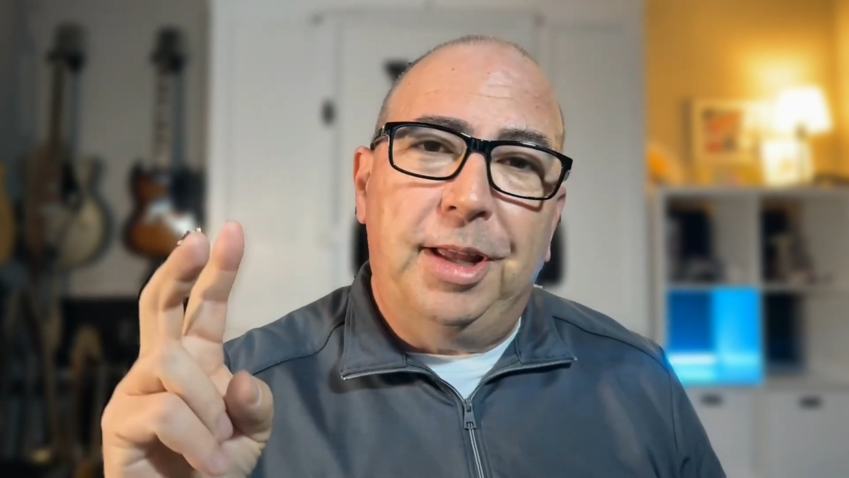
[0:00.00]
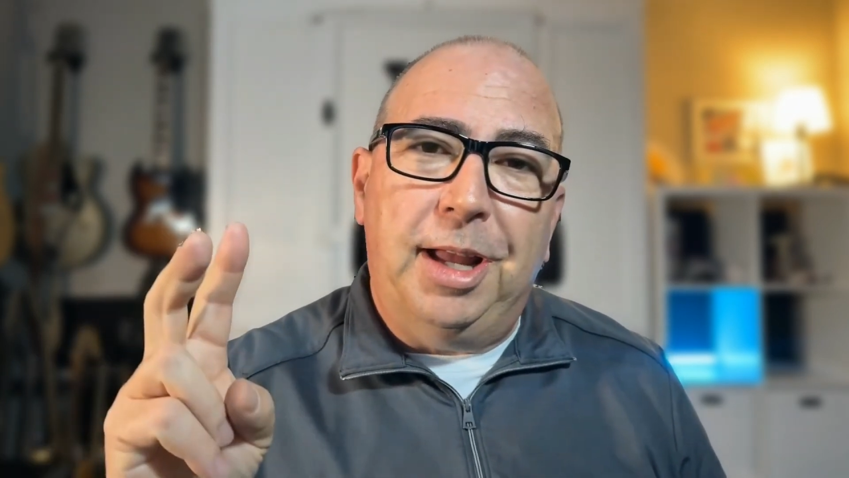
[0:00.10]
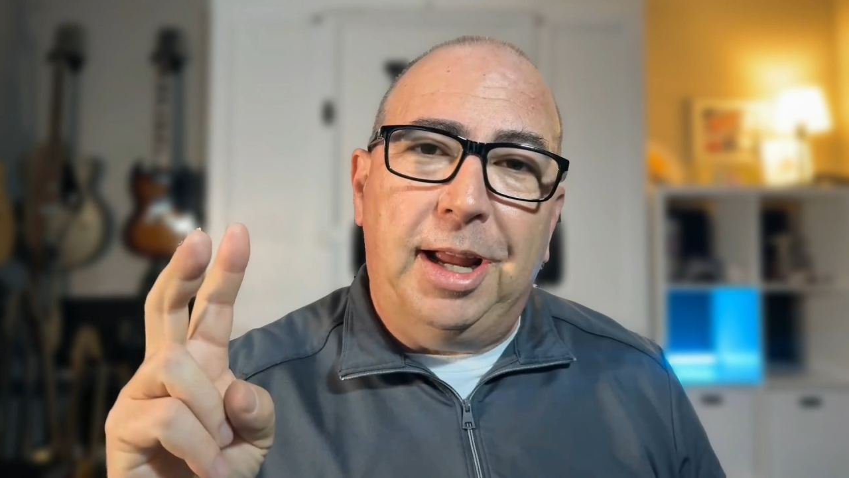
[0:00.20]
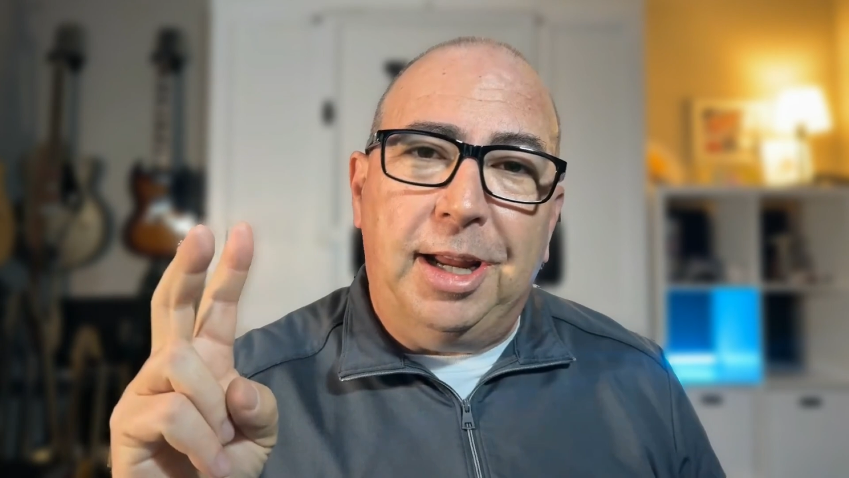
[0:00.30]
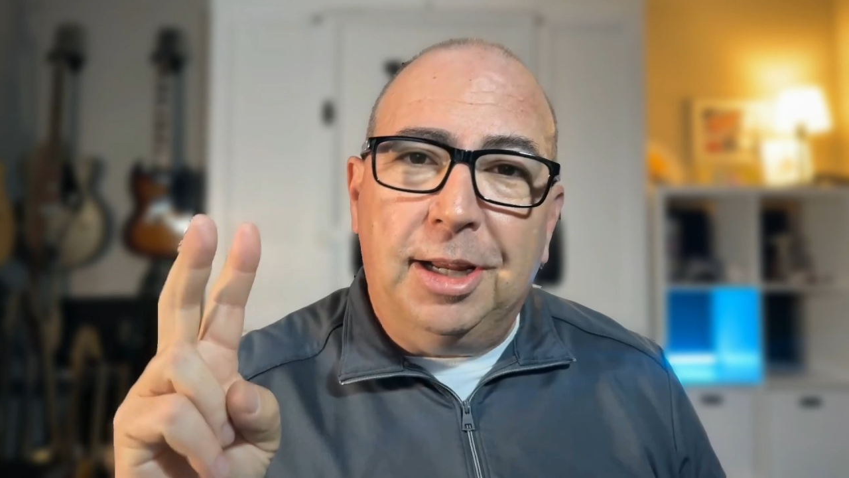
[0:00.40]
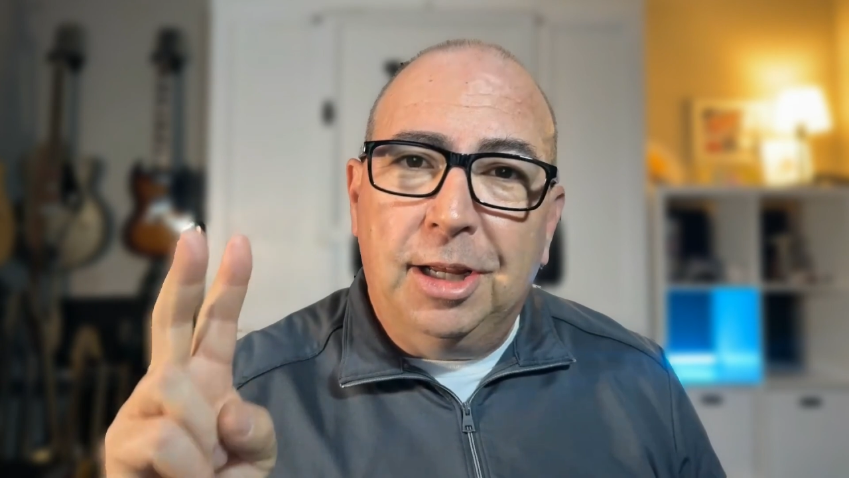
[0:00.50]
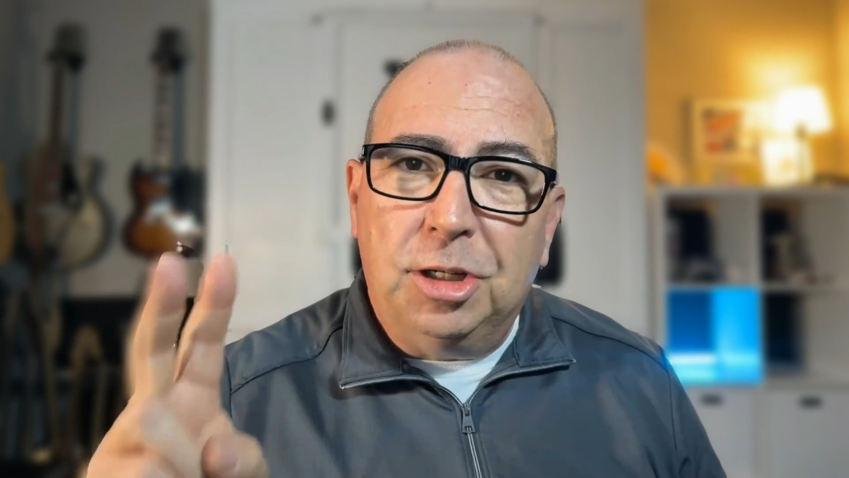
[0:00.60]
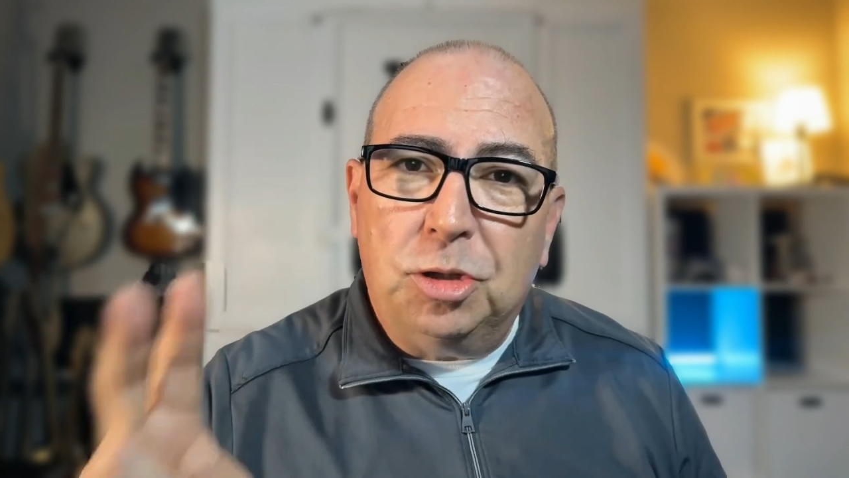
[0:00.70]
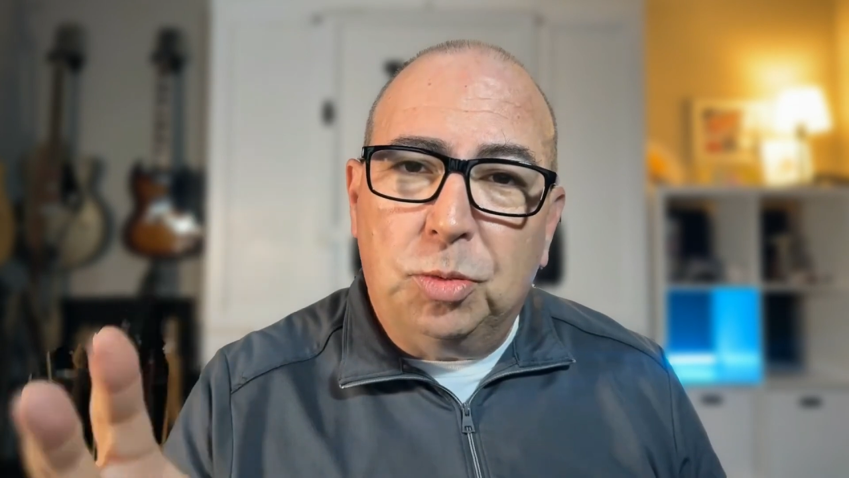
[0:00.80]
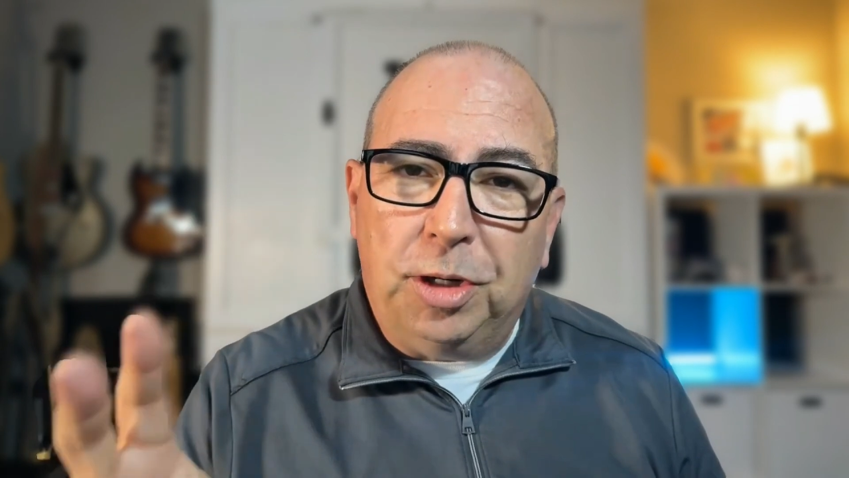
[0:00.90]
a
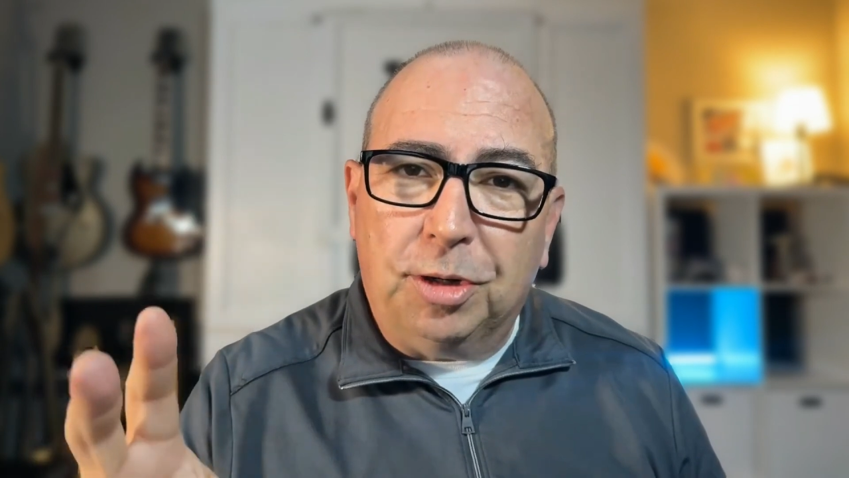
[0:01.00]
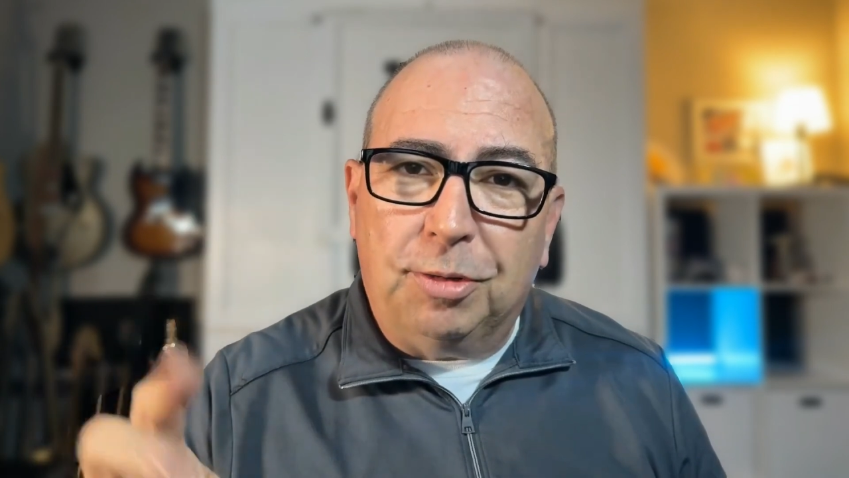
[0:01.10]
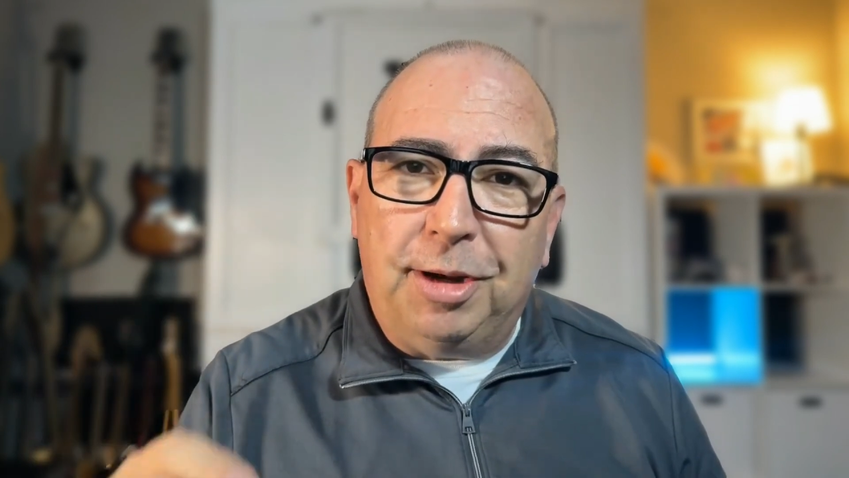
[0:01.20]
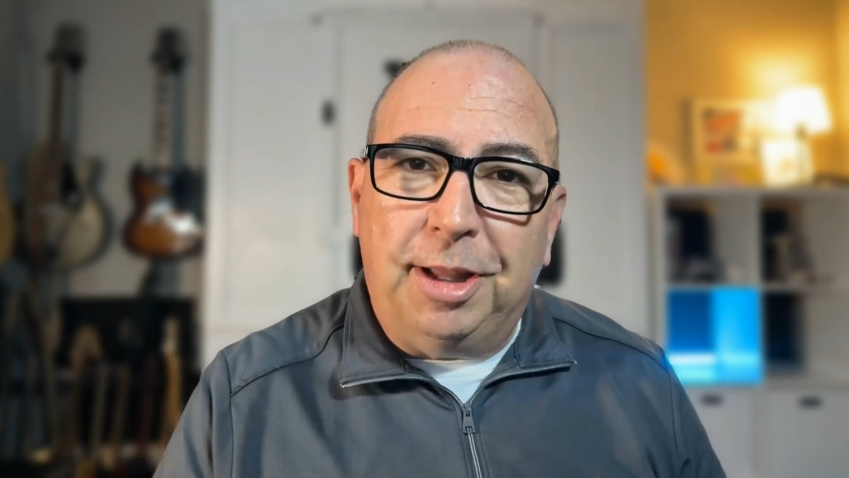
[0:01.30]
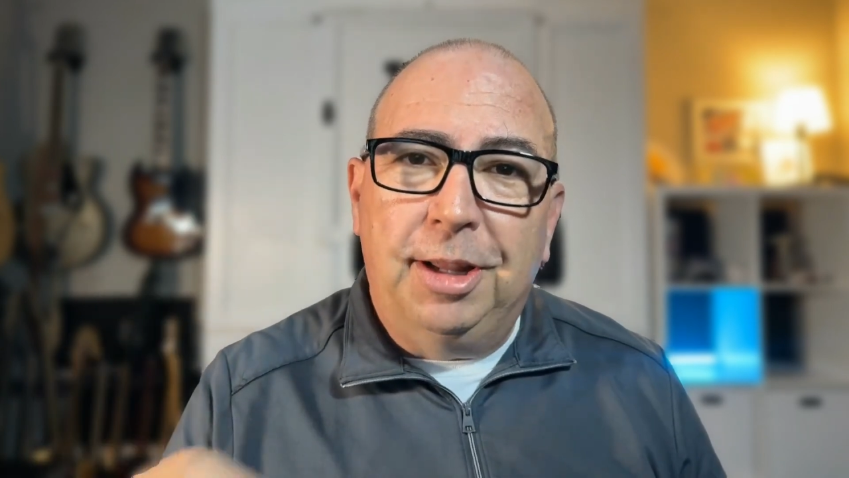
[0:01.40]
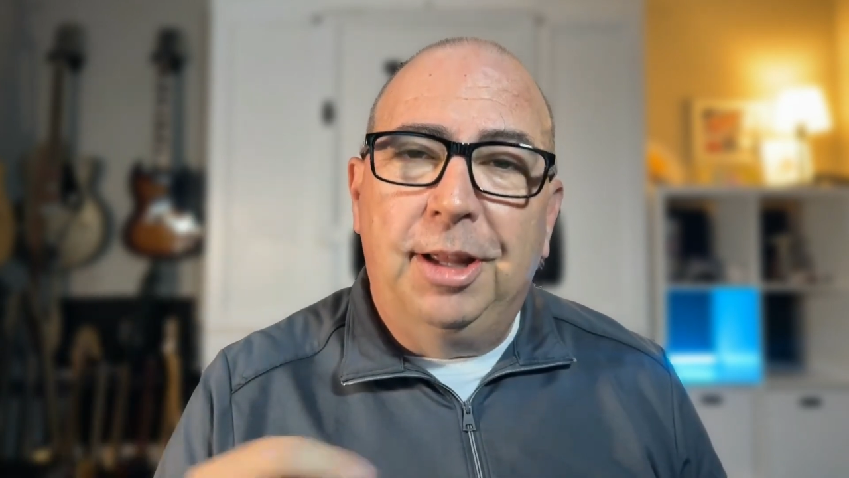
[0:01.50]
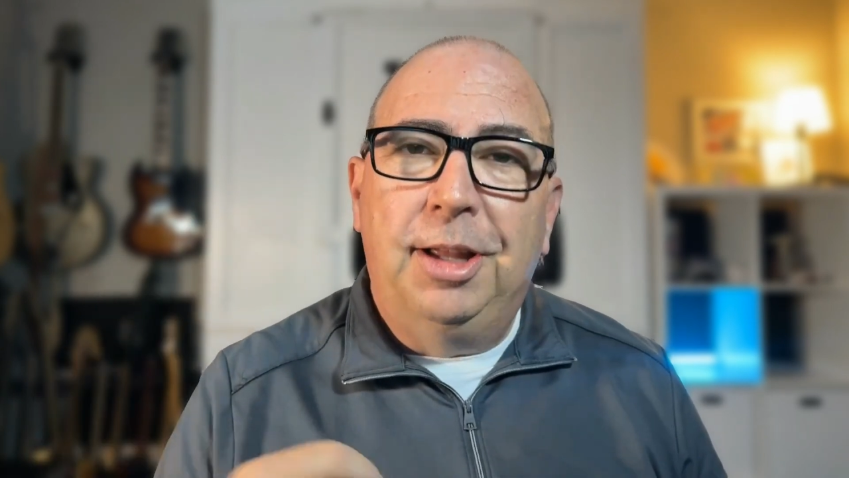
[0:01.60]
Twitter thread,